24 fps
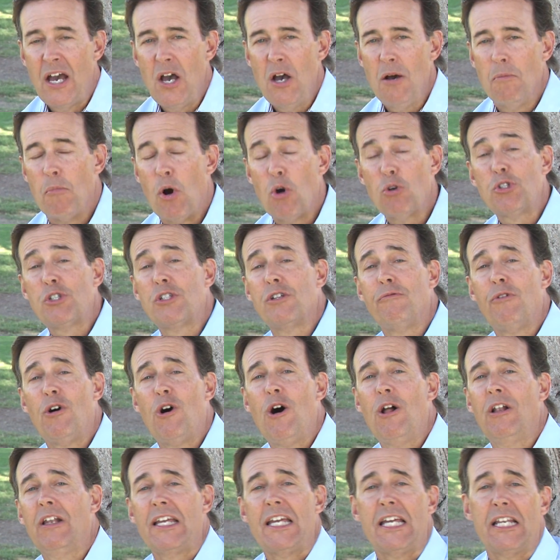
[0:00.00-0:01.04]
Most of
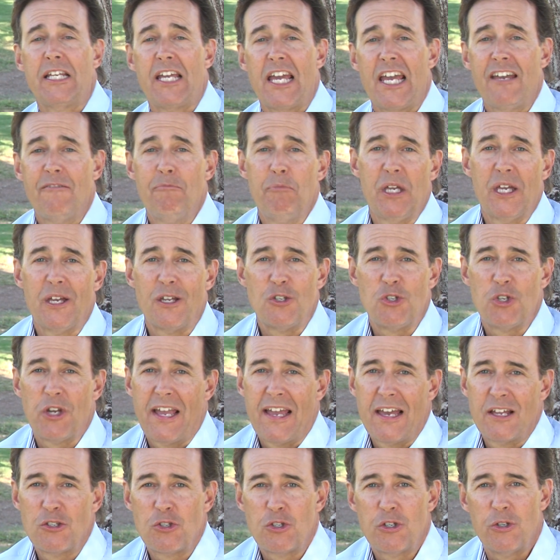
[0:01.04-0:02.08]
all, it gave me a
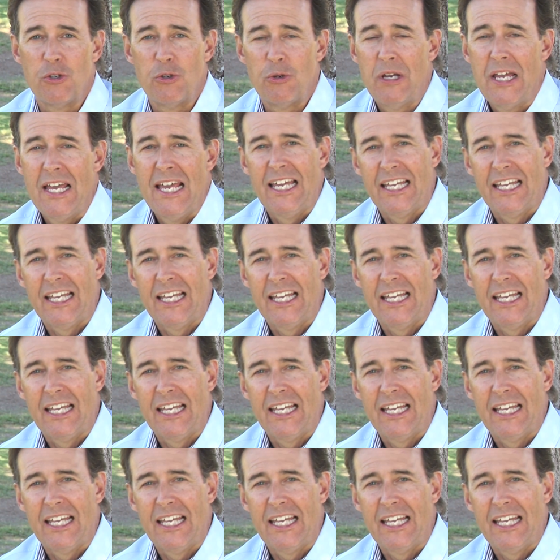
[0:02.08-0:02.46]
chance to